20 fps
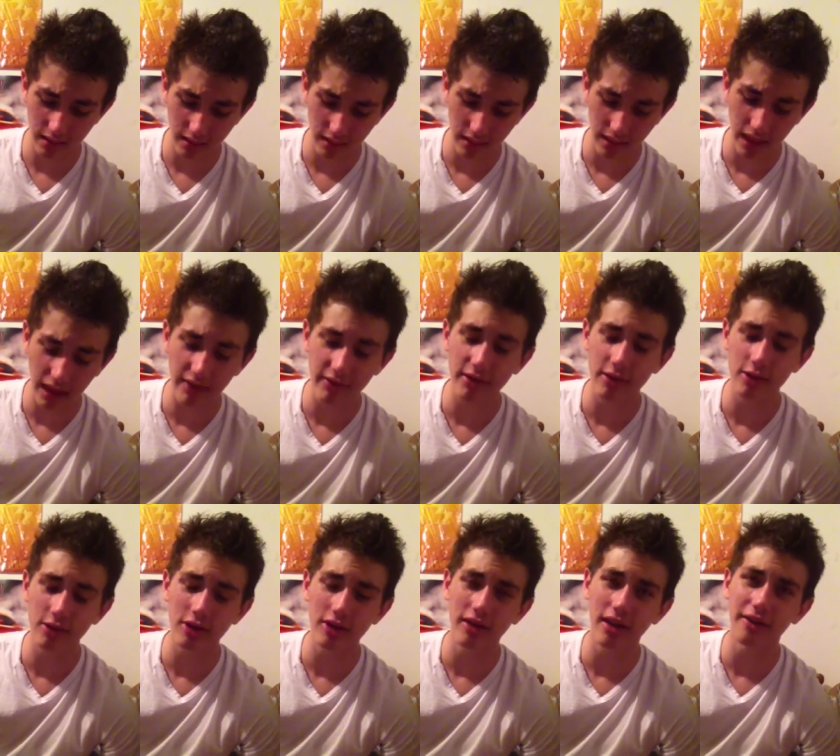A lot of
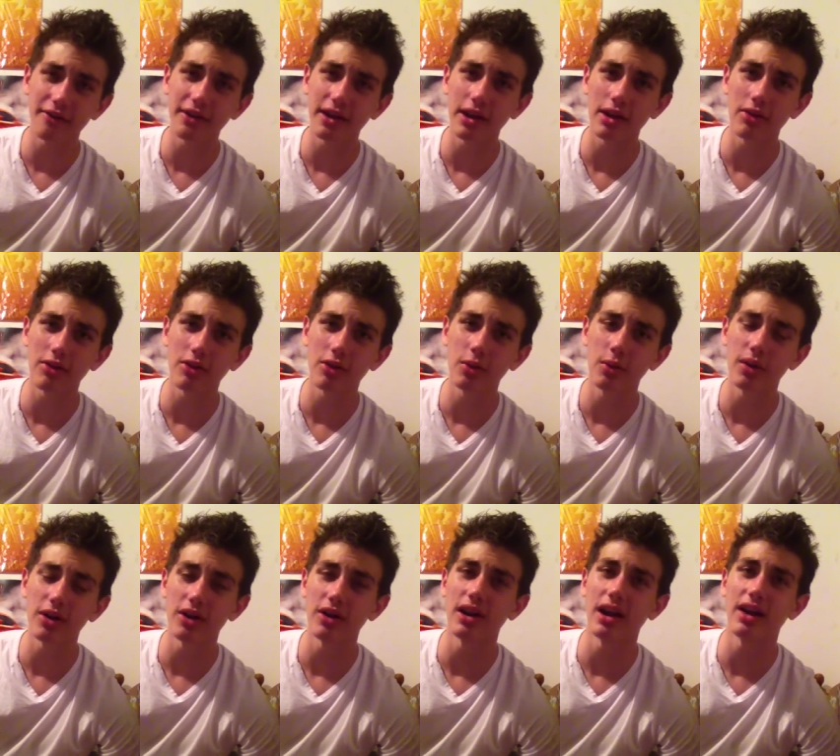it just... I found out the
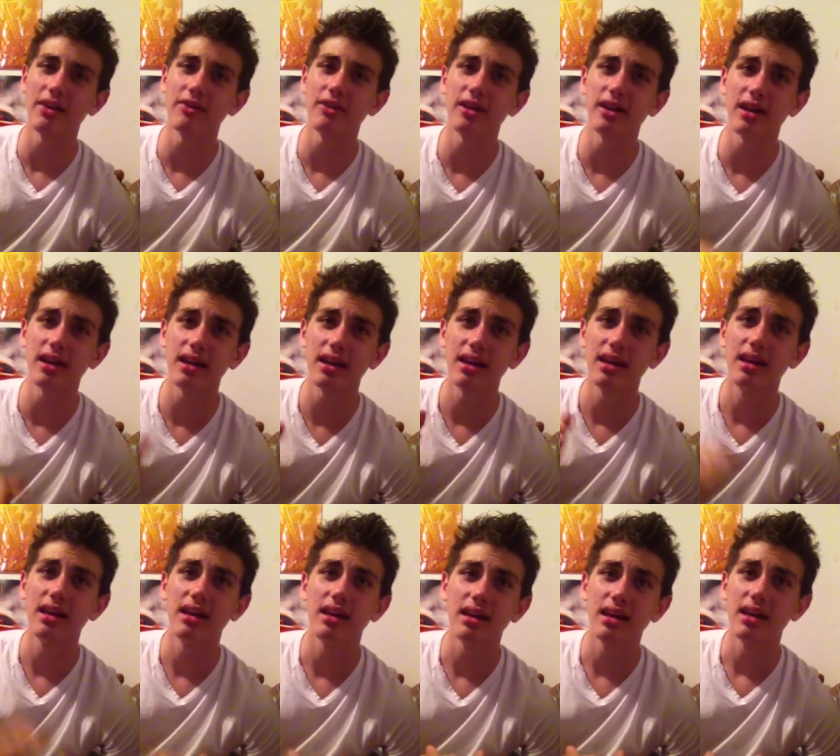Twitter and I funny.
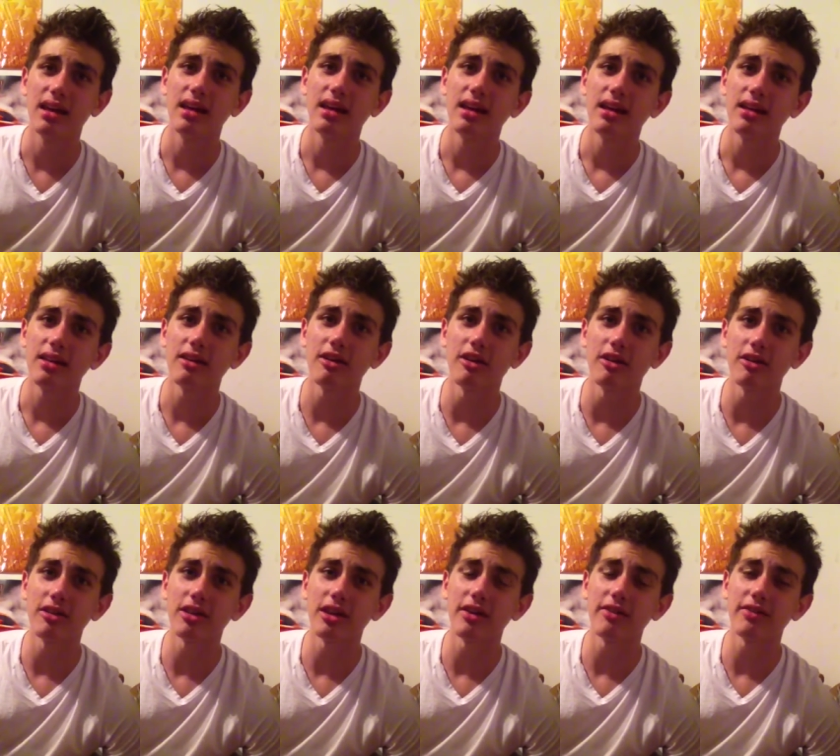So,
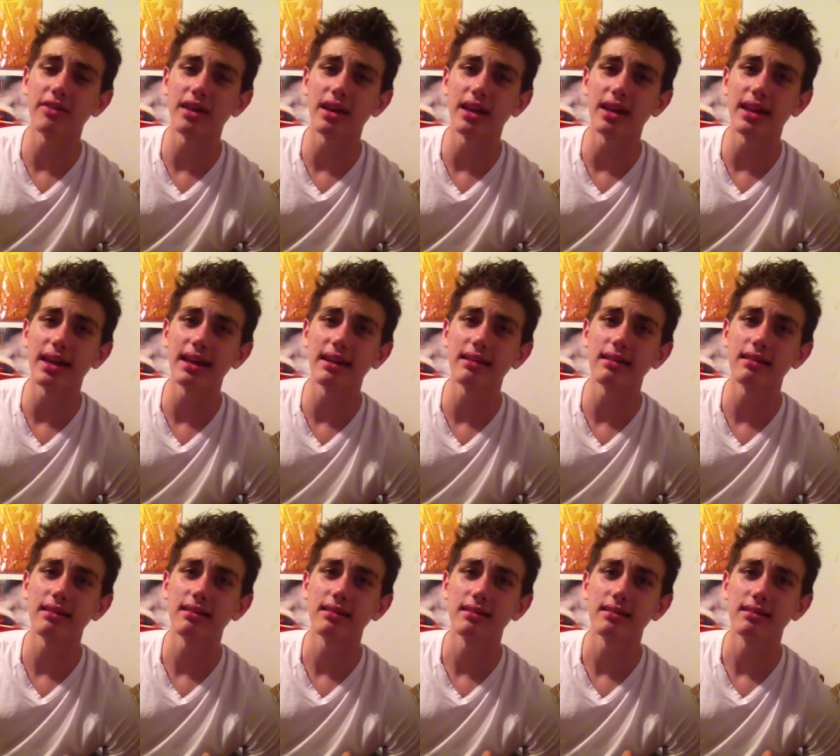stuff that I liked.
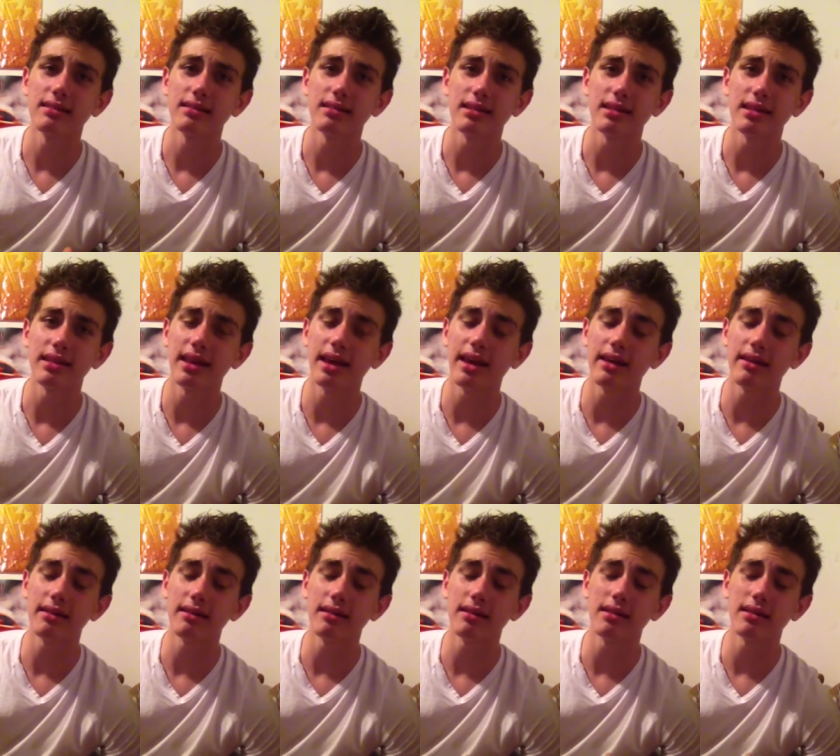That
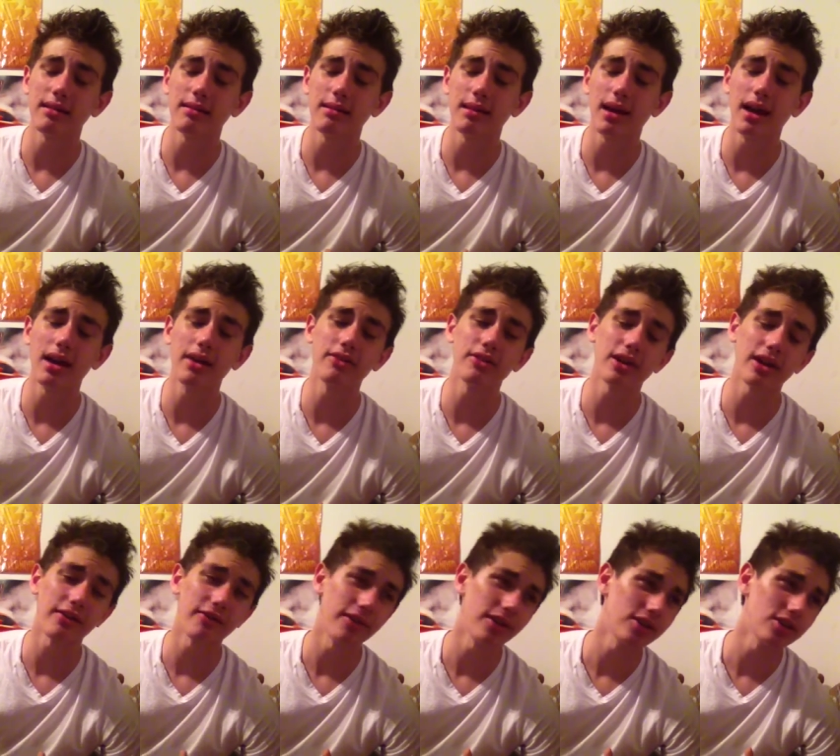either
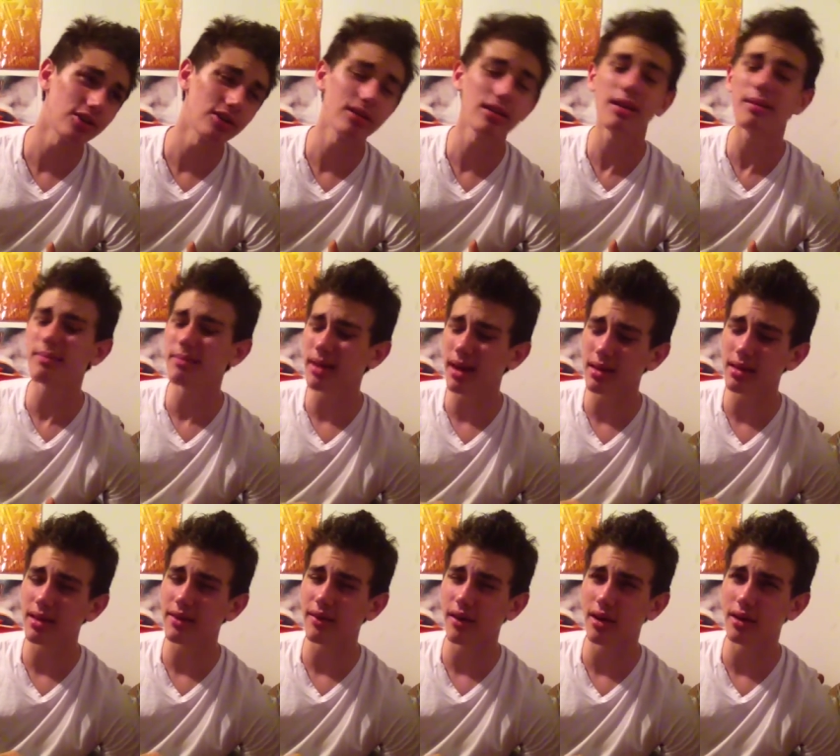I featured.
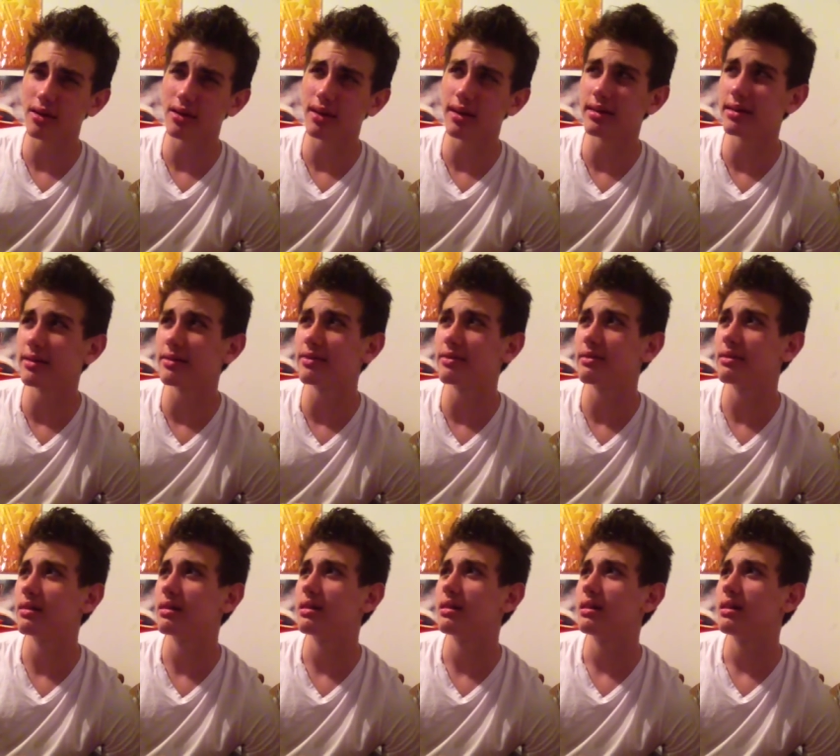Sometimes I find it collective.
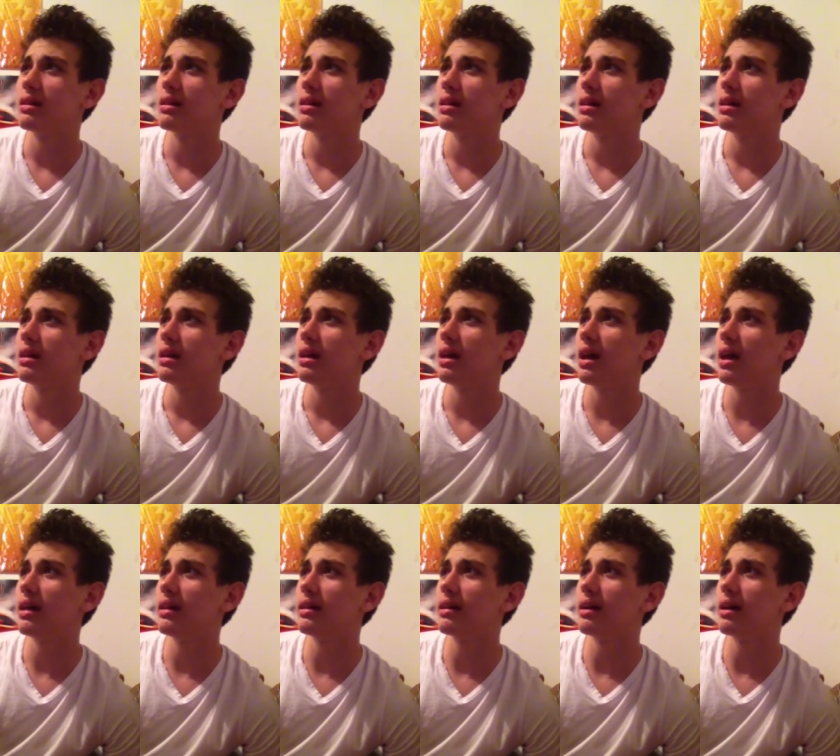
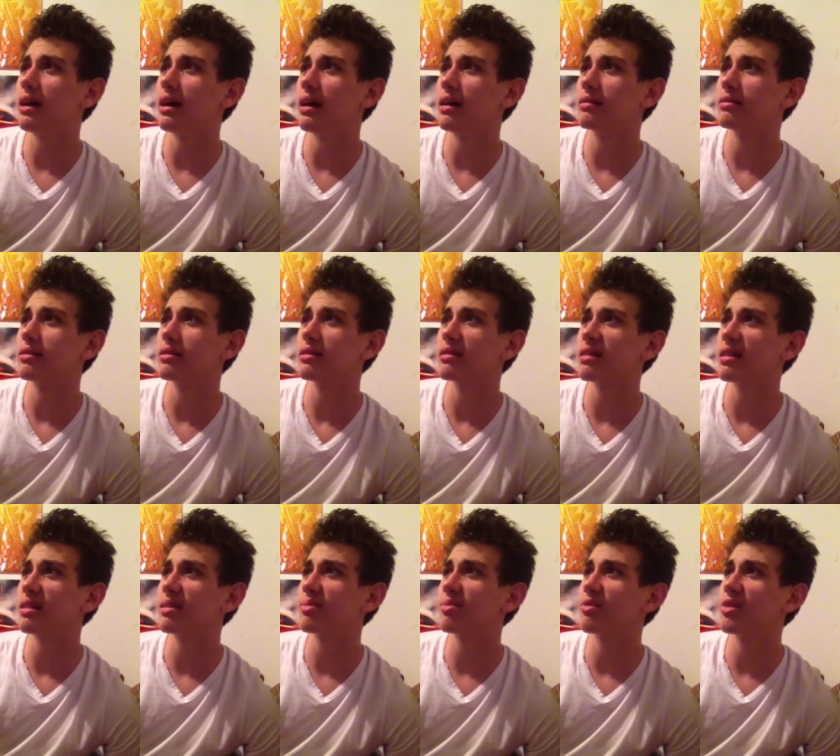And, uh, just
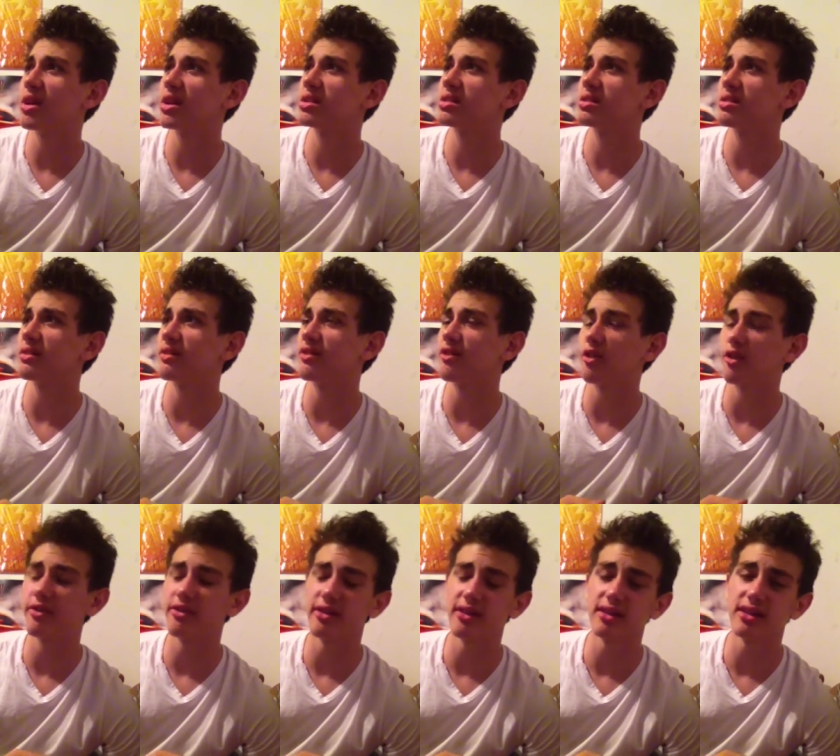inspirational
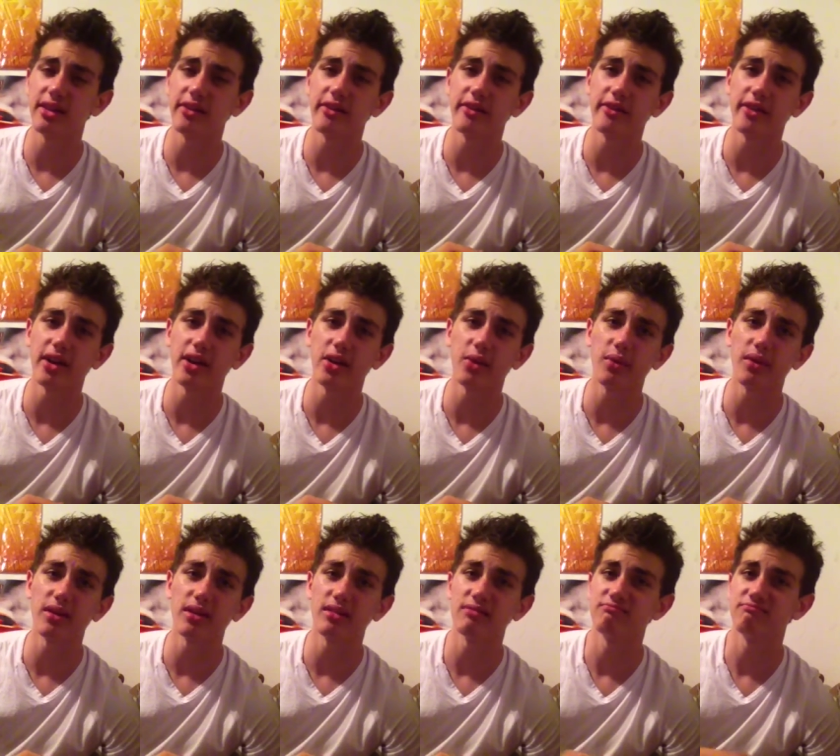or funny stuff I found on
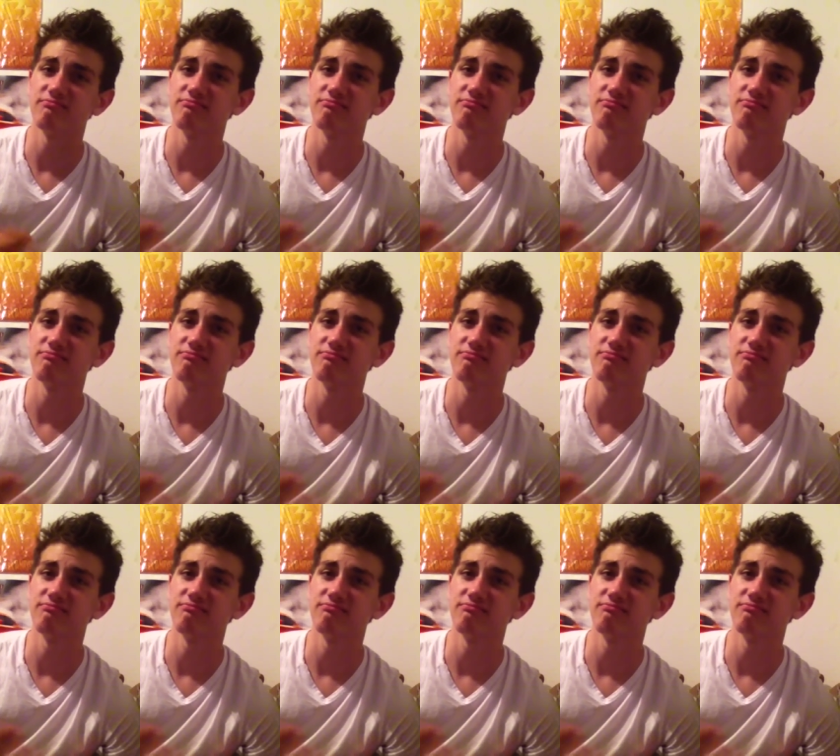Twitter.